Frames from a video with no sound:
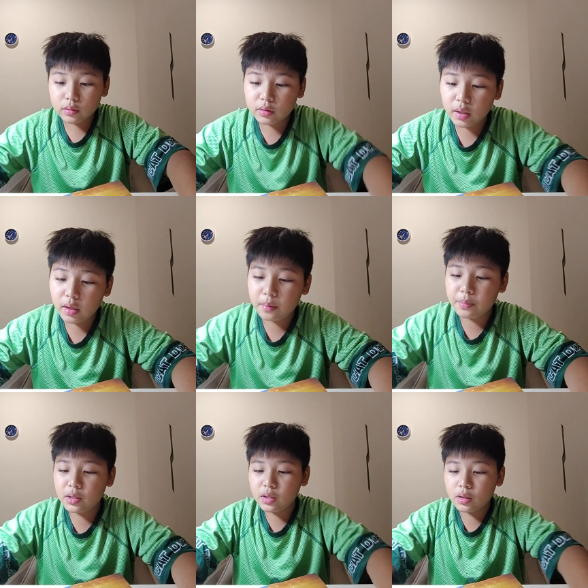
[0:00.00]

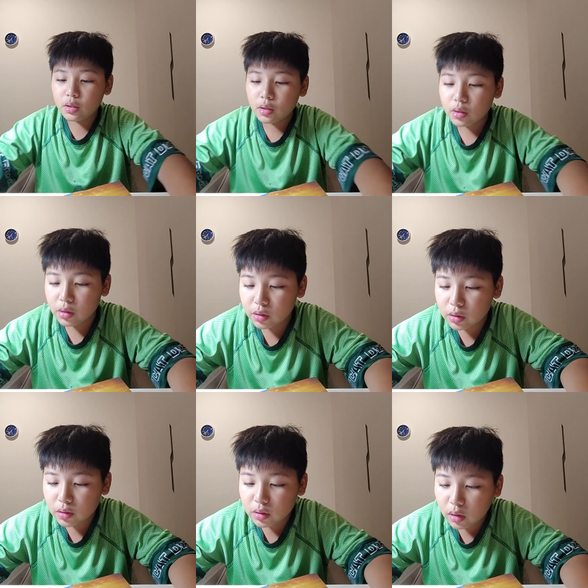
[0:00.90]
Debbie
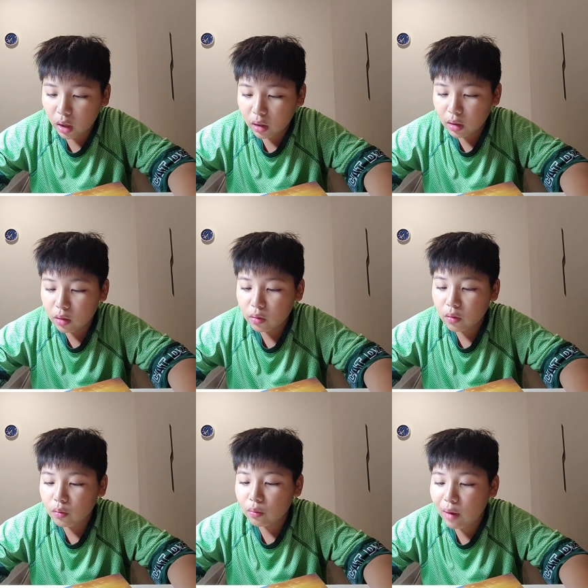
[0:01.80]
is not
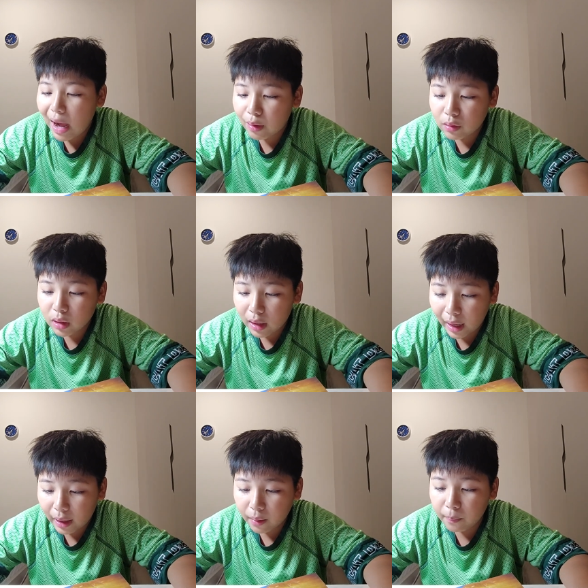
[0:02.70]
round
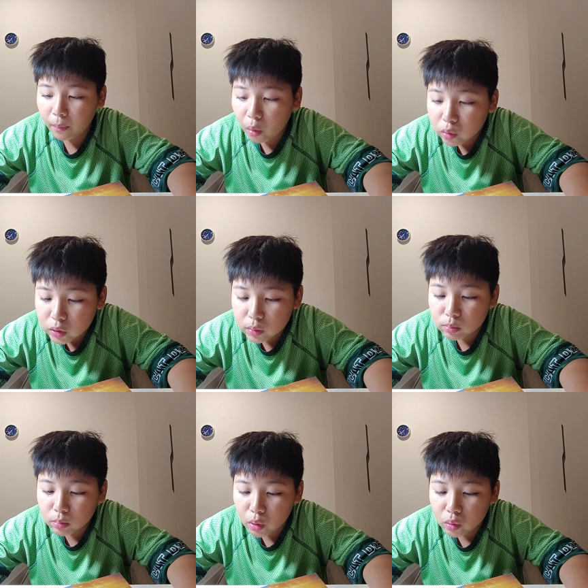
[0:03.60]
like most
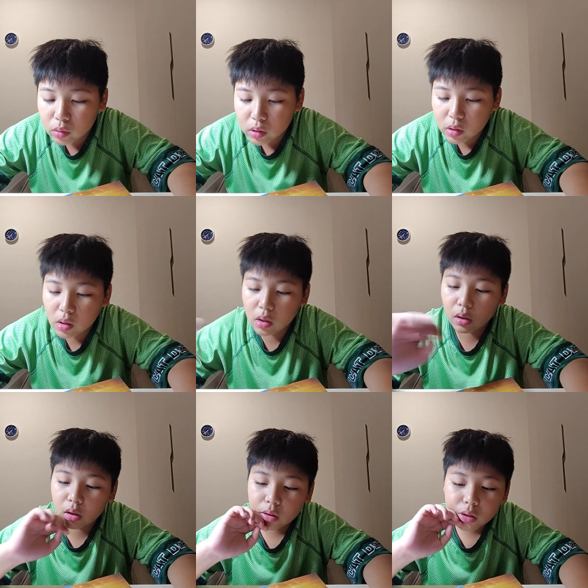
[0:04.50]
moon.
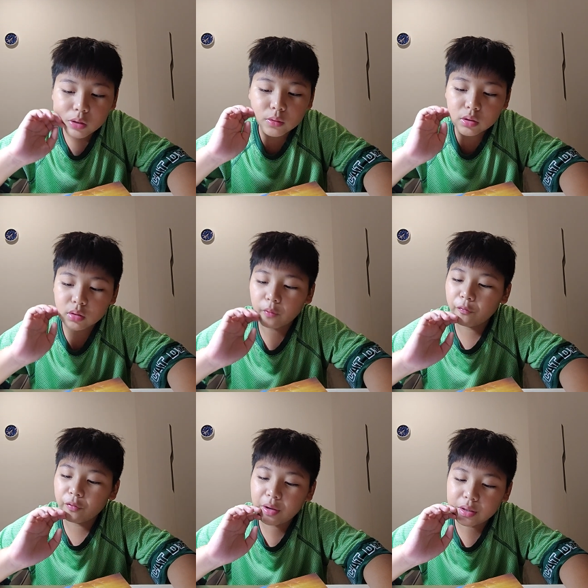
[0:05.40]

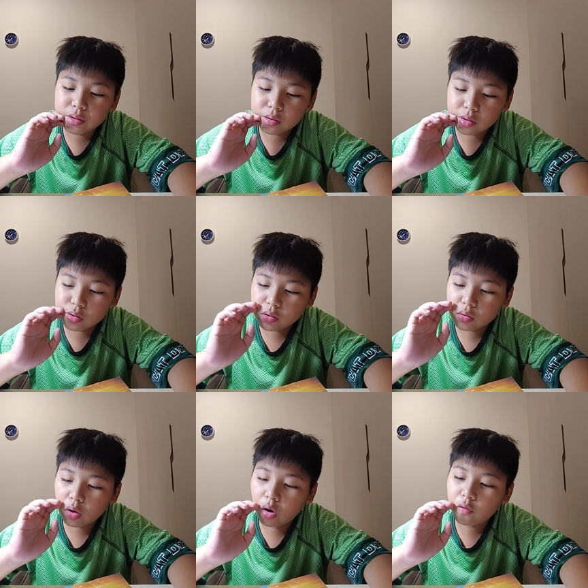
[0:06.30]
Surface is
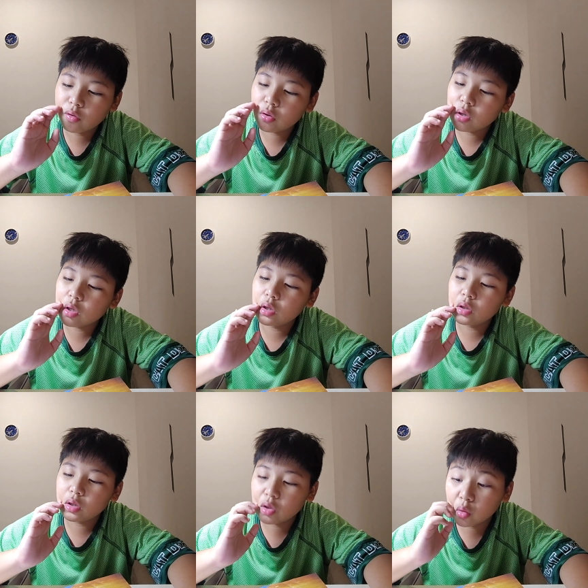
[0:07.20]
covered
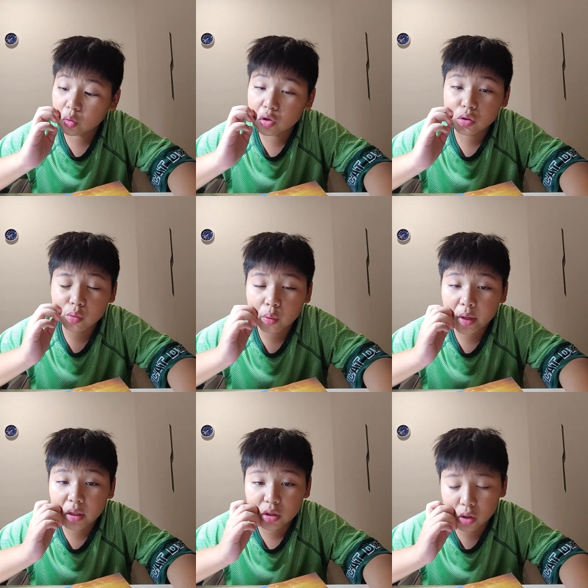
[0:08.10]
in huge
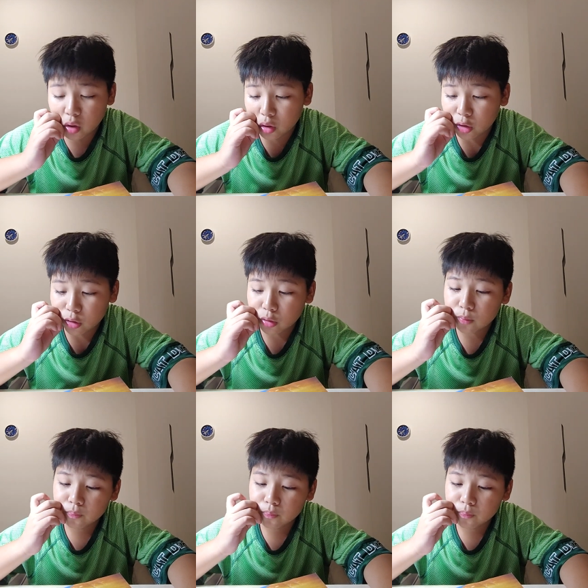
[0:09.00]
craters.